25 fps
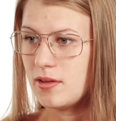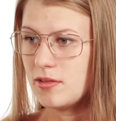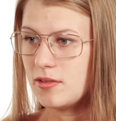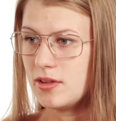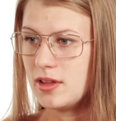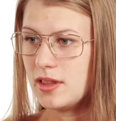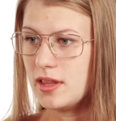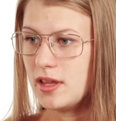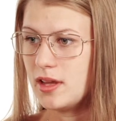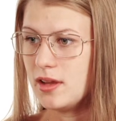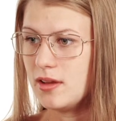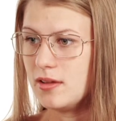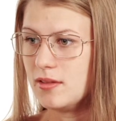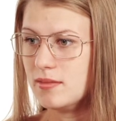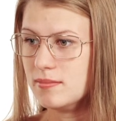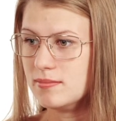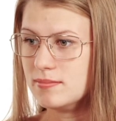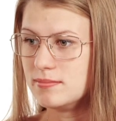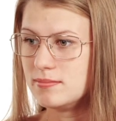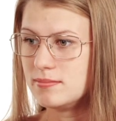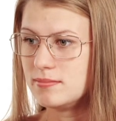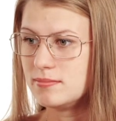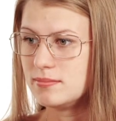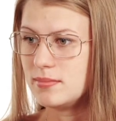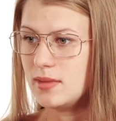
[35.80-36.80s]
really
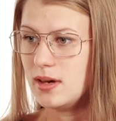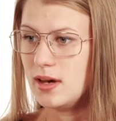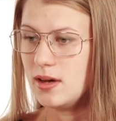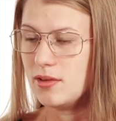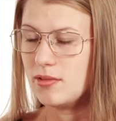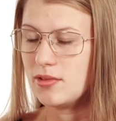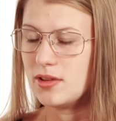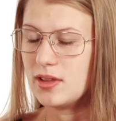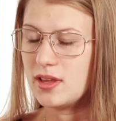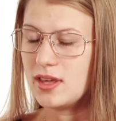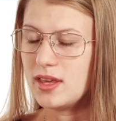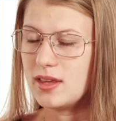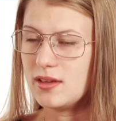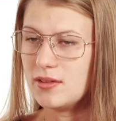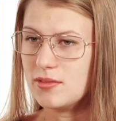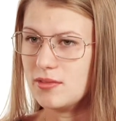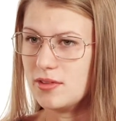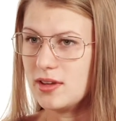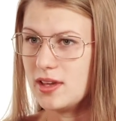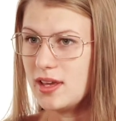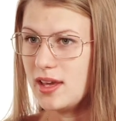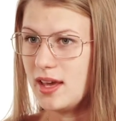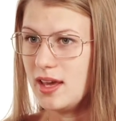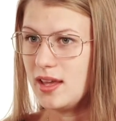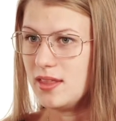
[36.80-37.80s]

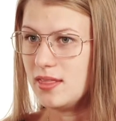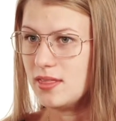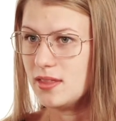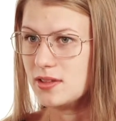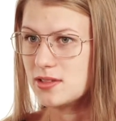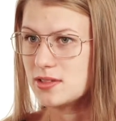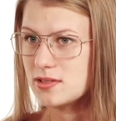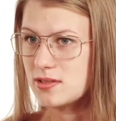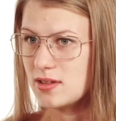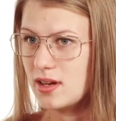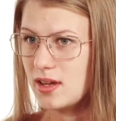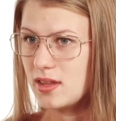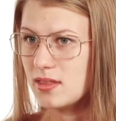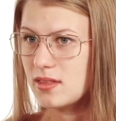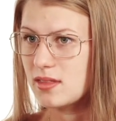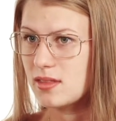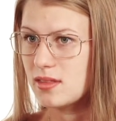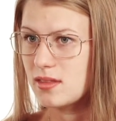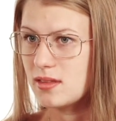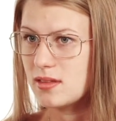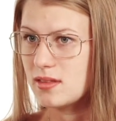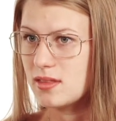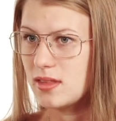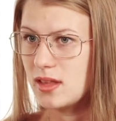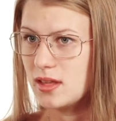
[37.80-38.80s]
regain the strength
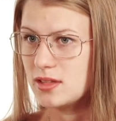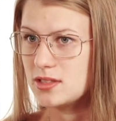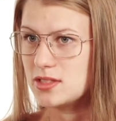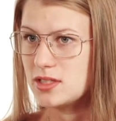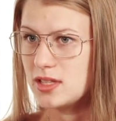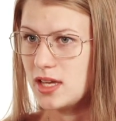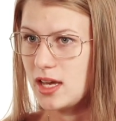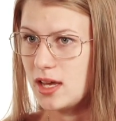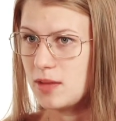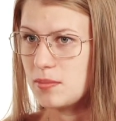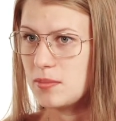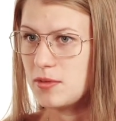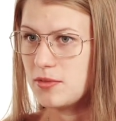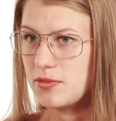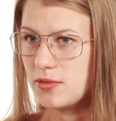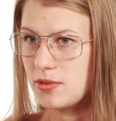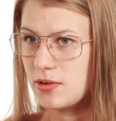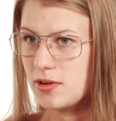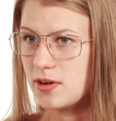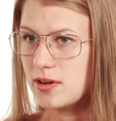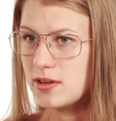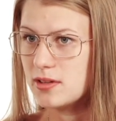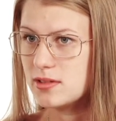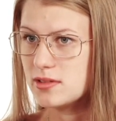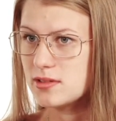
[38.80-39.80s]
that she had
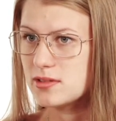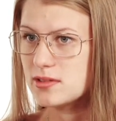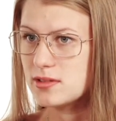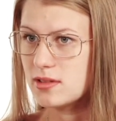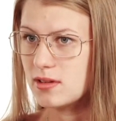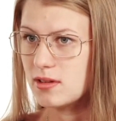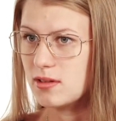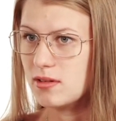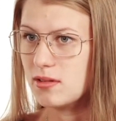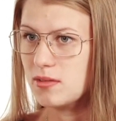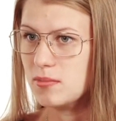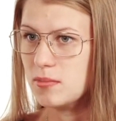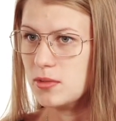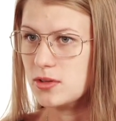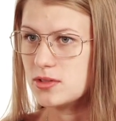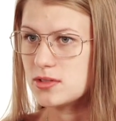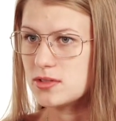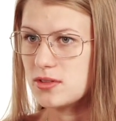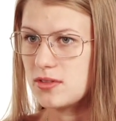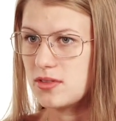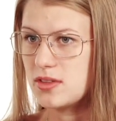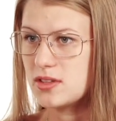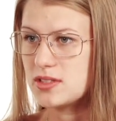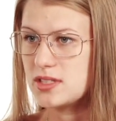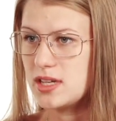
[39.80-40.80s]
before. So most
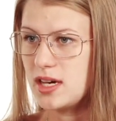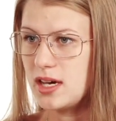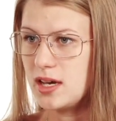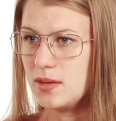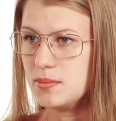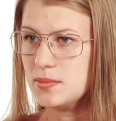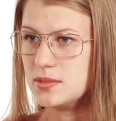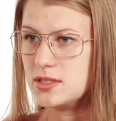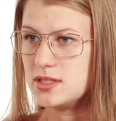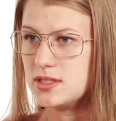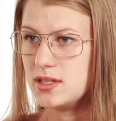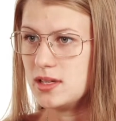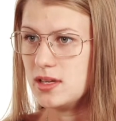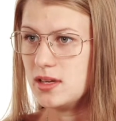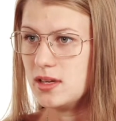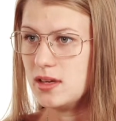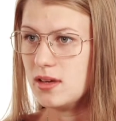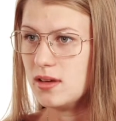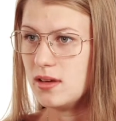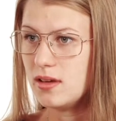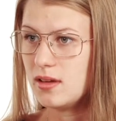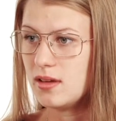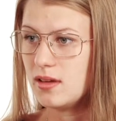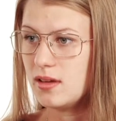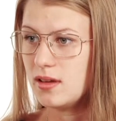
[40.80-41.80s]
of the time
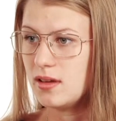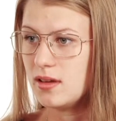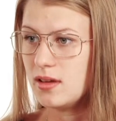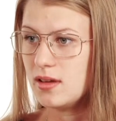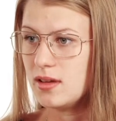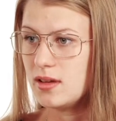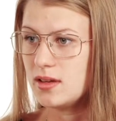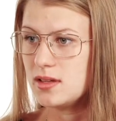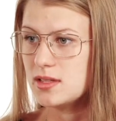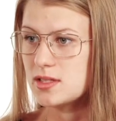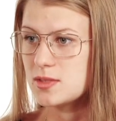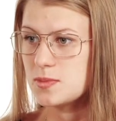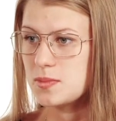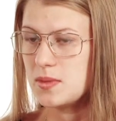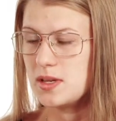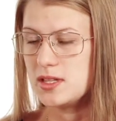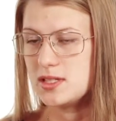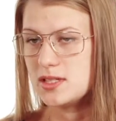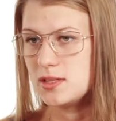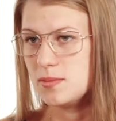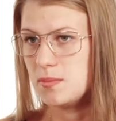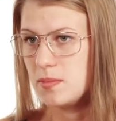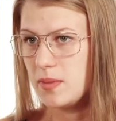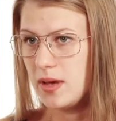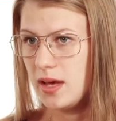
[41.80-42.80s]
she
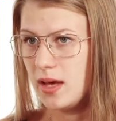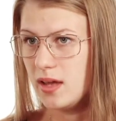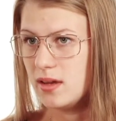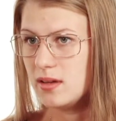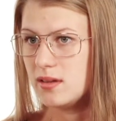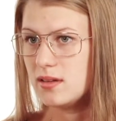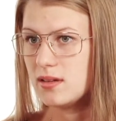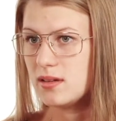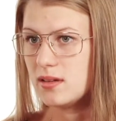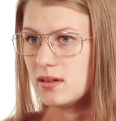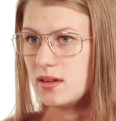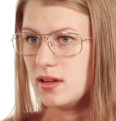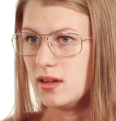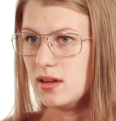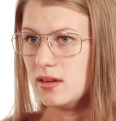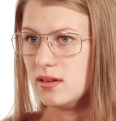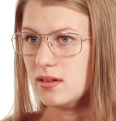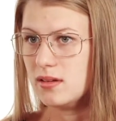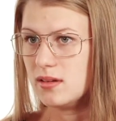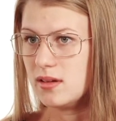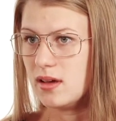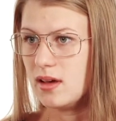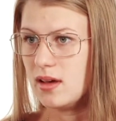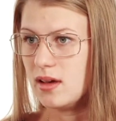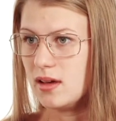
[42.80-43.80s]
spent in bed,
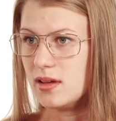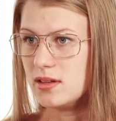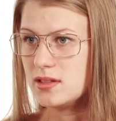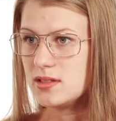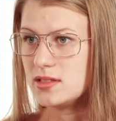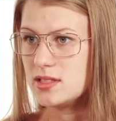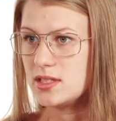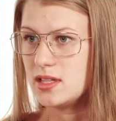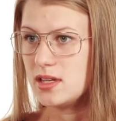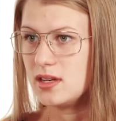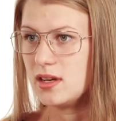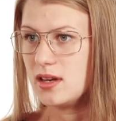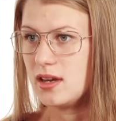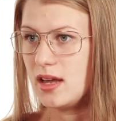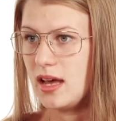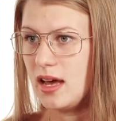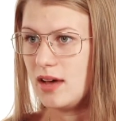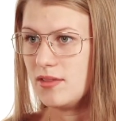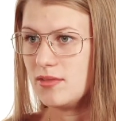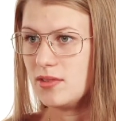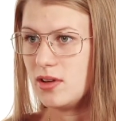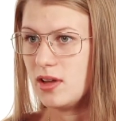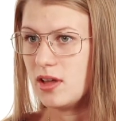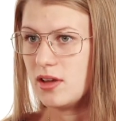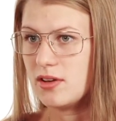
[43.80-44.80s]
and she didn't
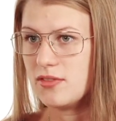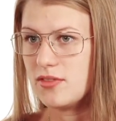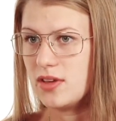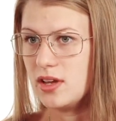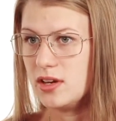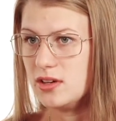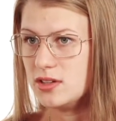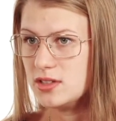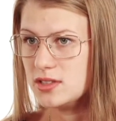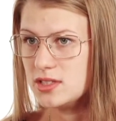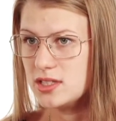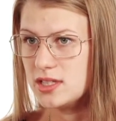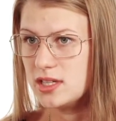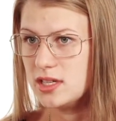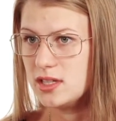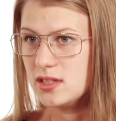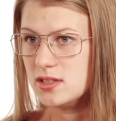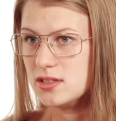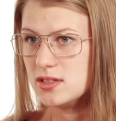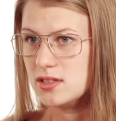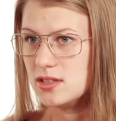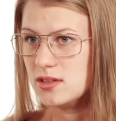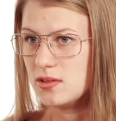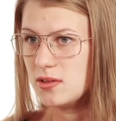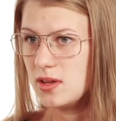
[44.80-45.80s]
have a lot of energy
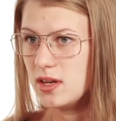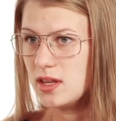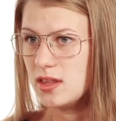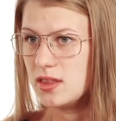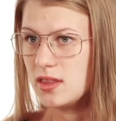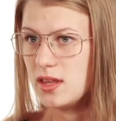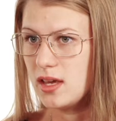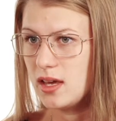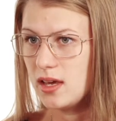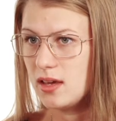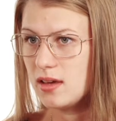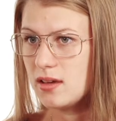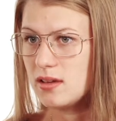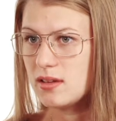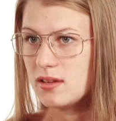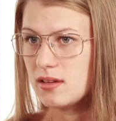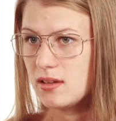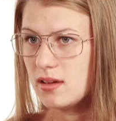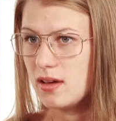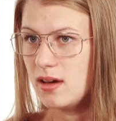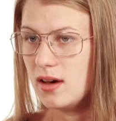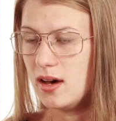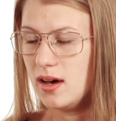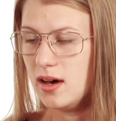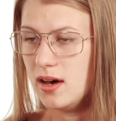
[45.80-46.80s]
to do anything.
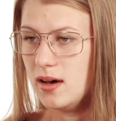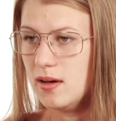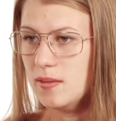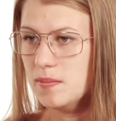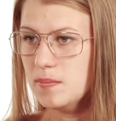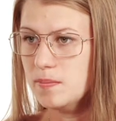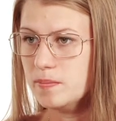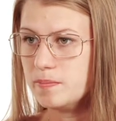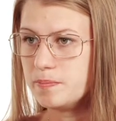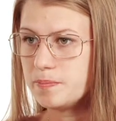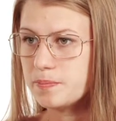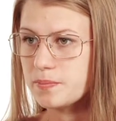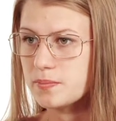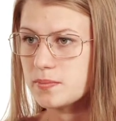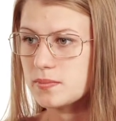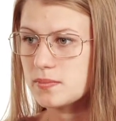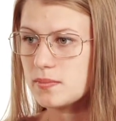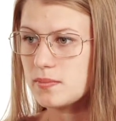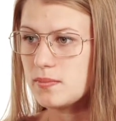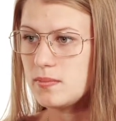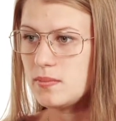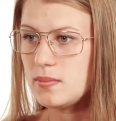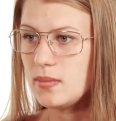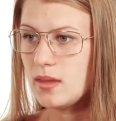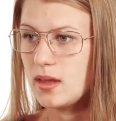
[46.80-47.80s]
And
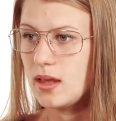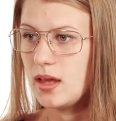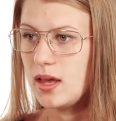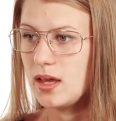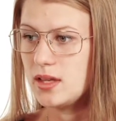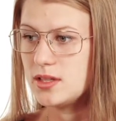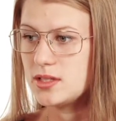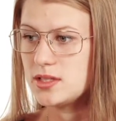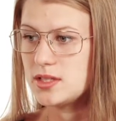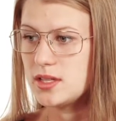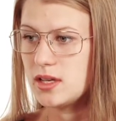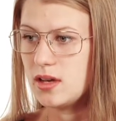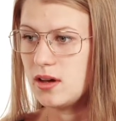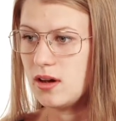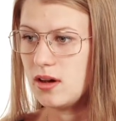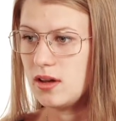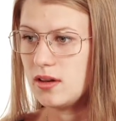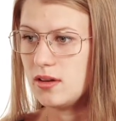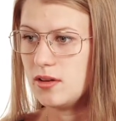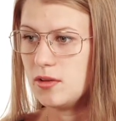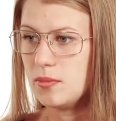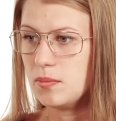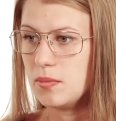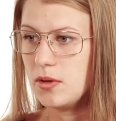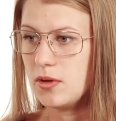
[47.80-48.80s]
she got
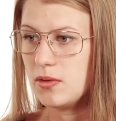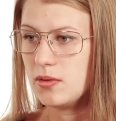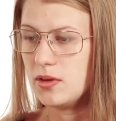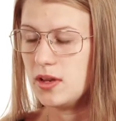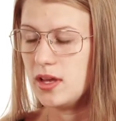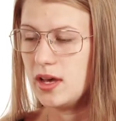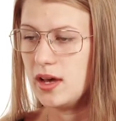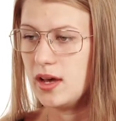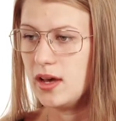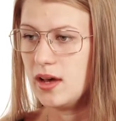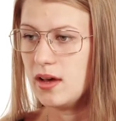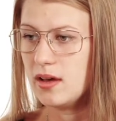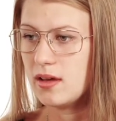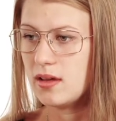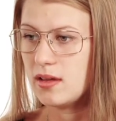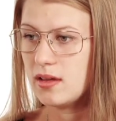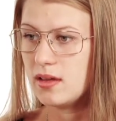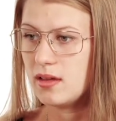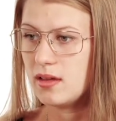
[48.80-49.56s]
pneumonia